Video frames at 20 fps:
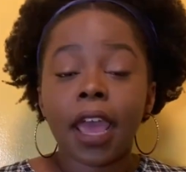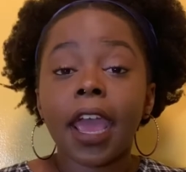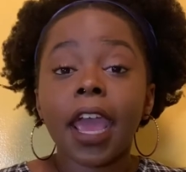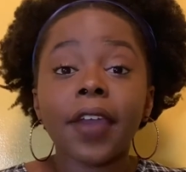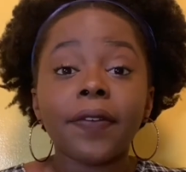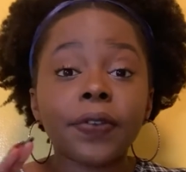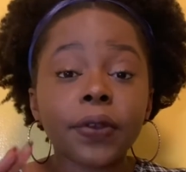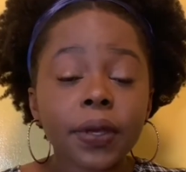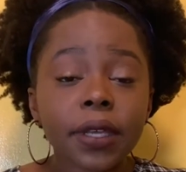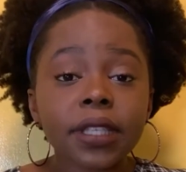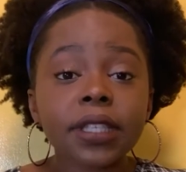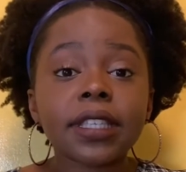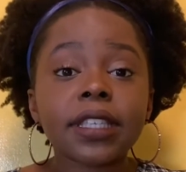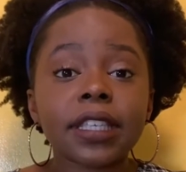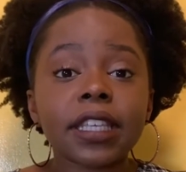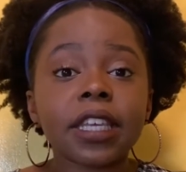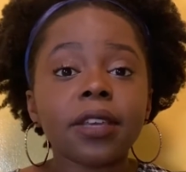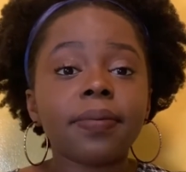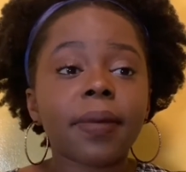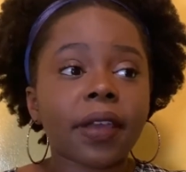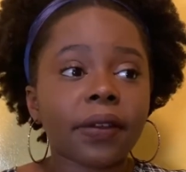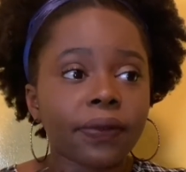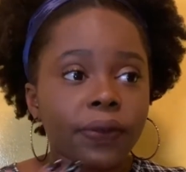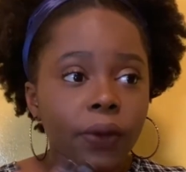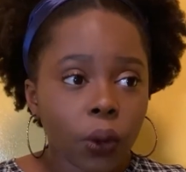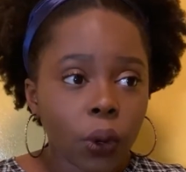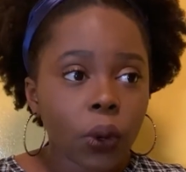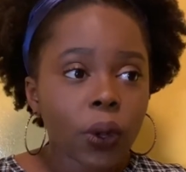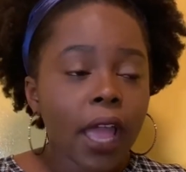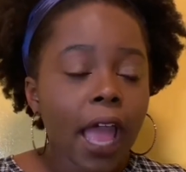If you can see my
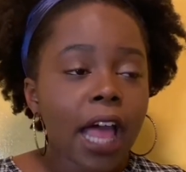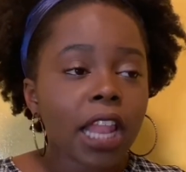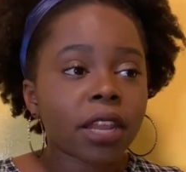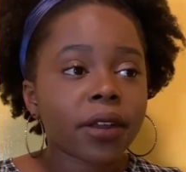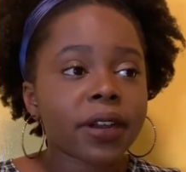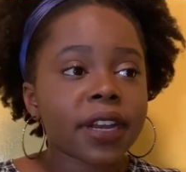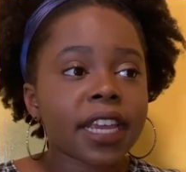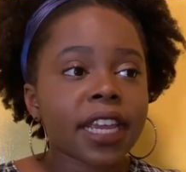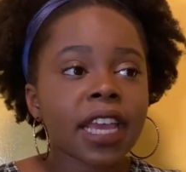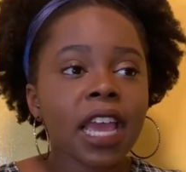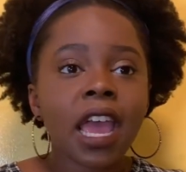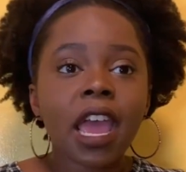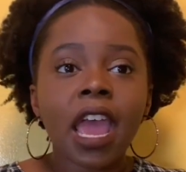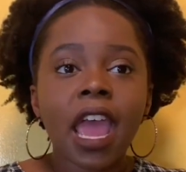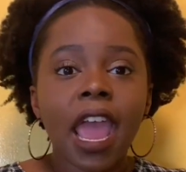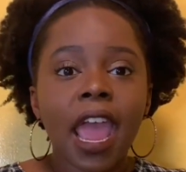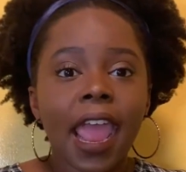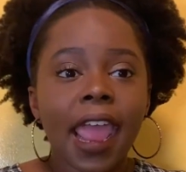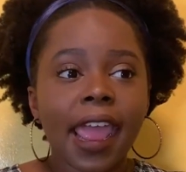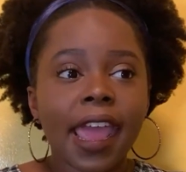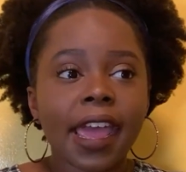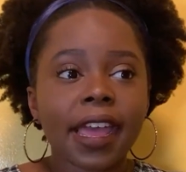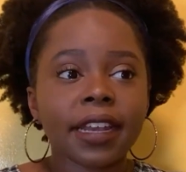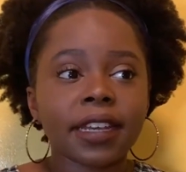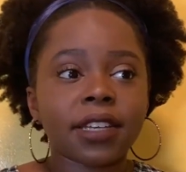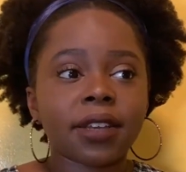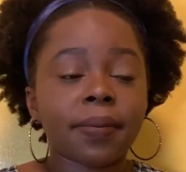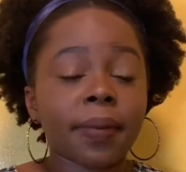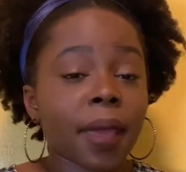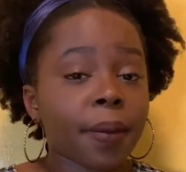photo gallery
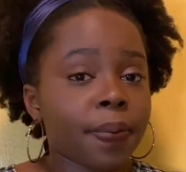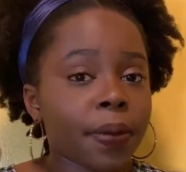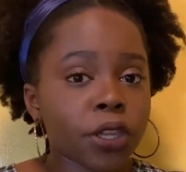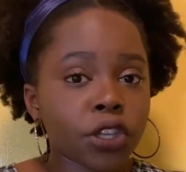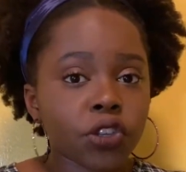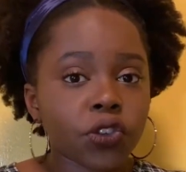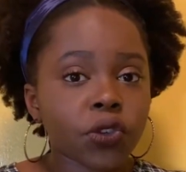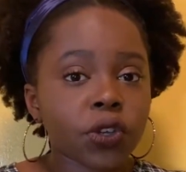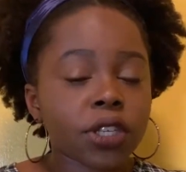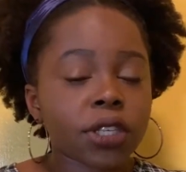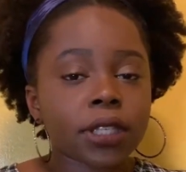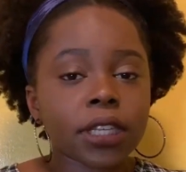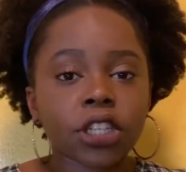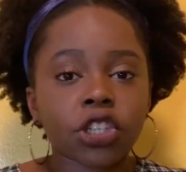and my Pinterest, it's